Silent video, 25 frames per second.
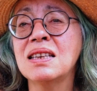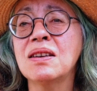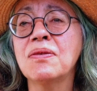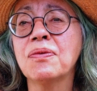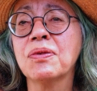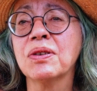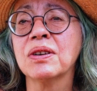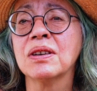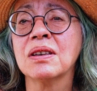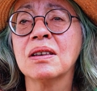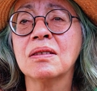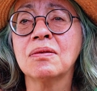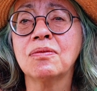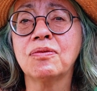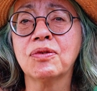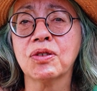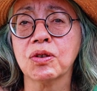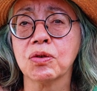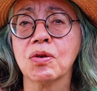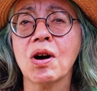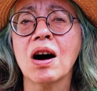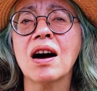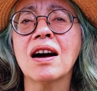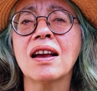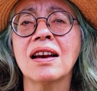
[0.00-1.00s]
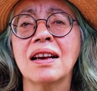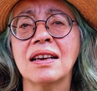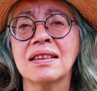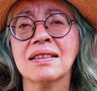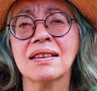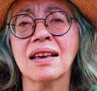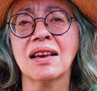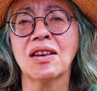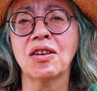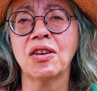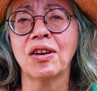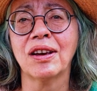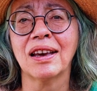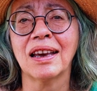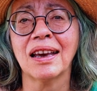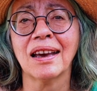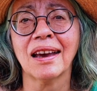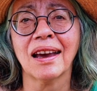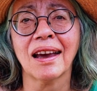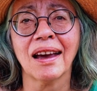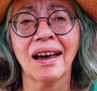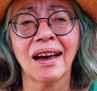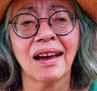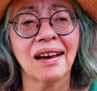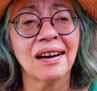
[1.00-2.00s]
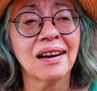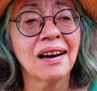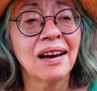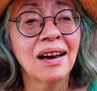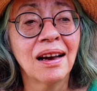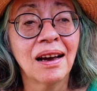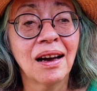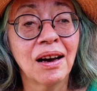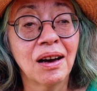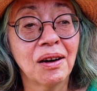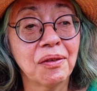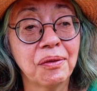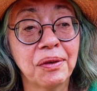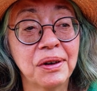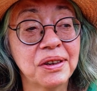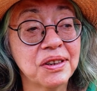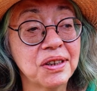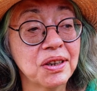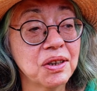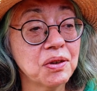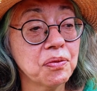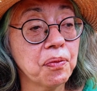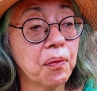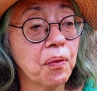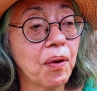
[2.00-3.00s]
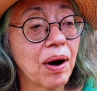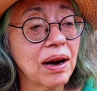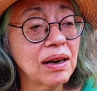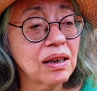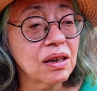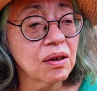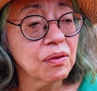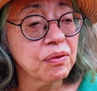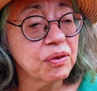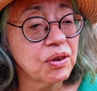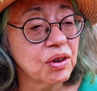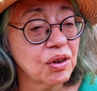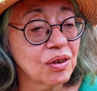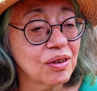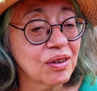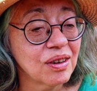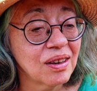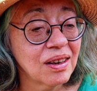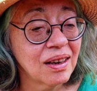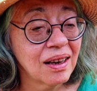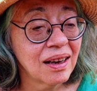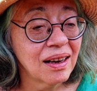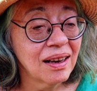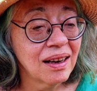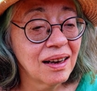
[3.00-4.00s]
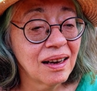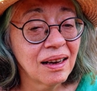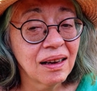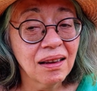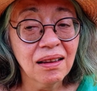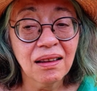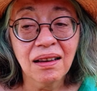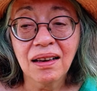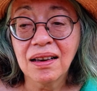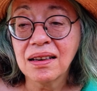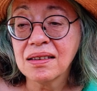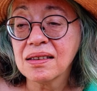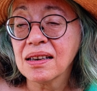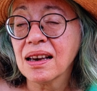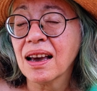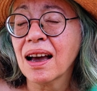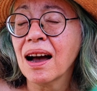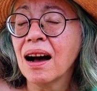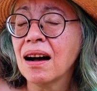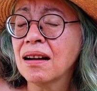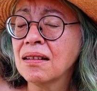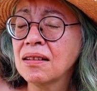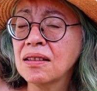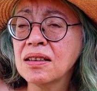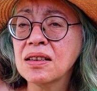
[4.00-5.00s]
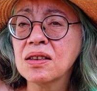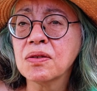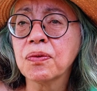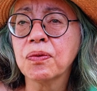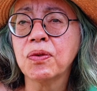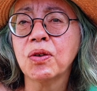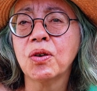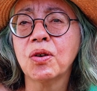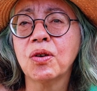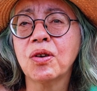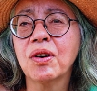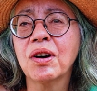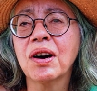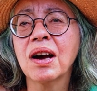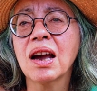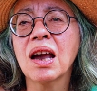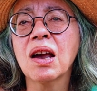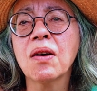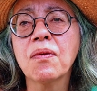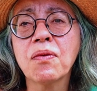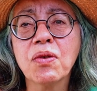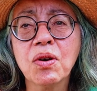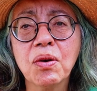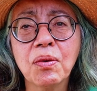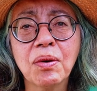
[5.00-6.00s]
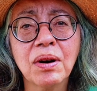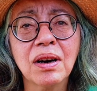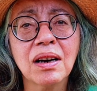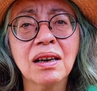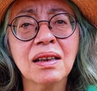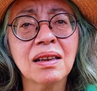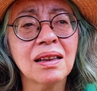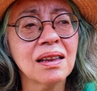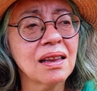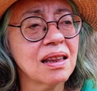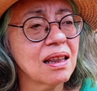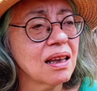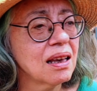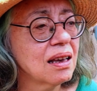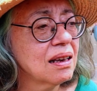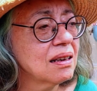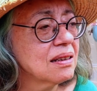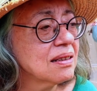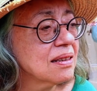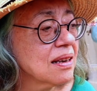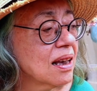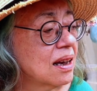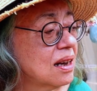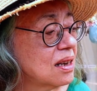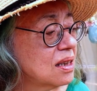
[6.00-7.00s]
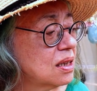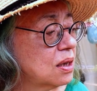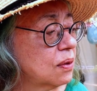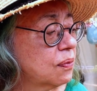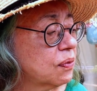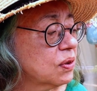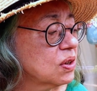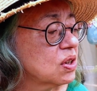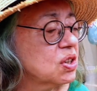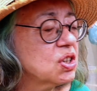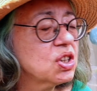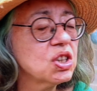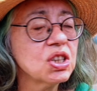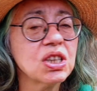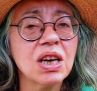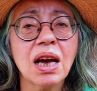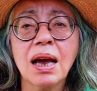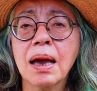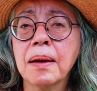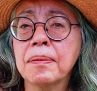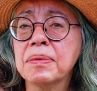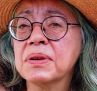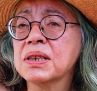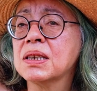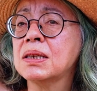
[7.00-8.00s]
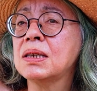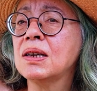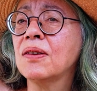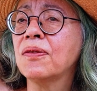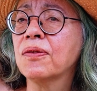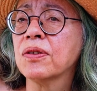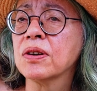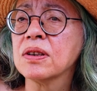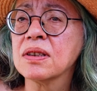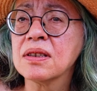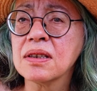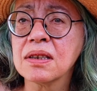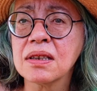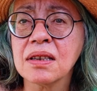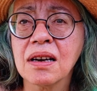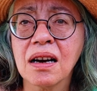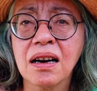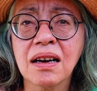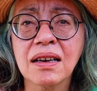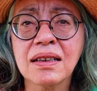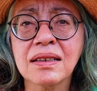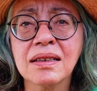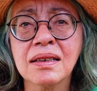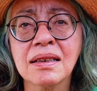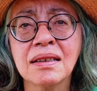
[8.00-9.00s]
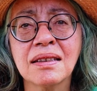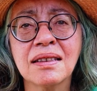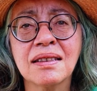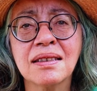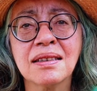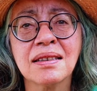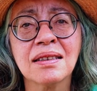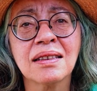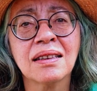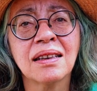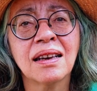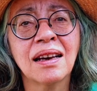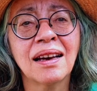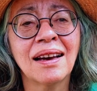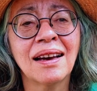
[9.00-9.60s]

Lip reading: different varieties that you can get, which is wonderful. There's colours for everyone, there's different shapes, different sizes,